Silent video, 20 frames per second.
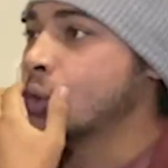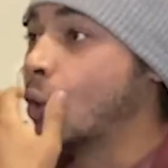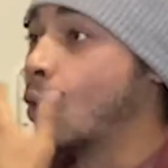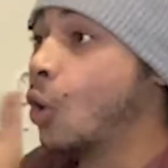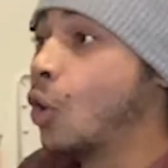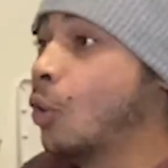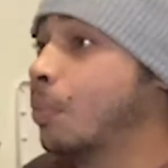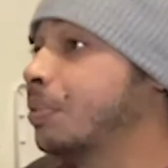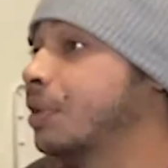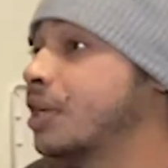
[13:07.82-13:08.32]

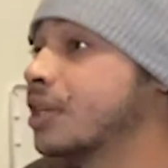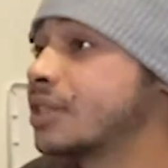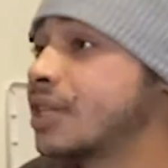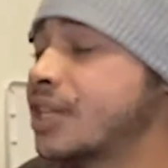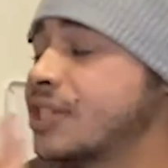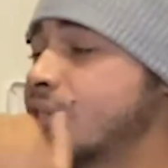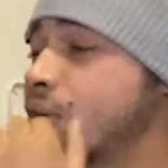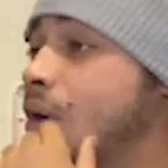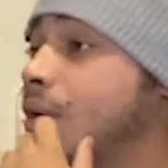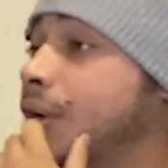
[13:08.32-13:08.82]
Oh, because I
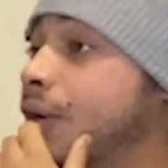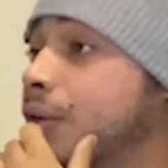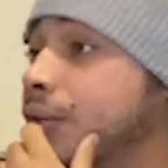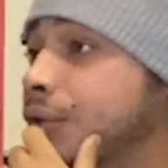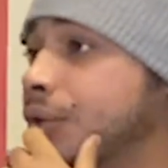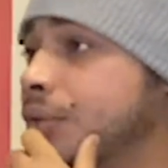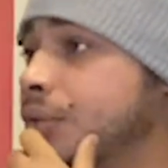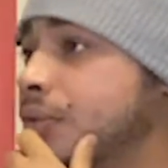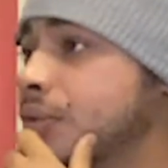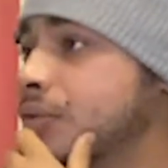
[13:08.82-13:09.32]
saw it on
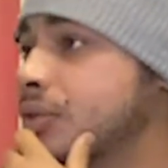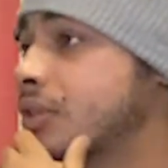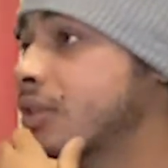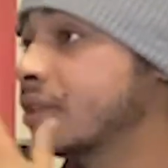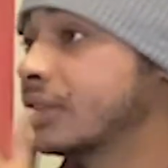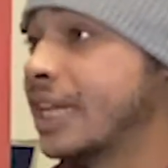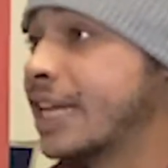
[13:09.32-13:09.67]
the news.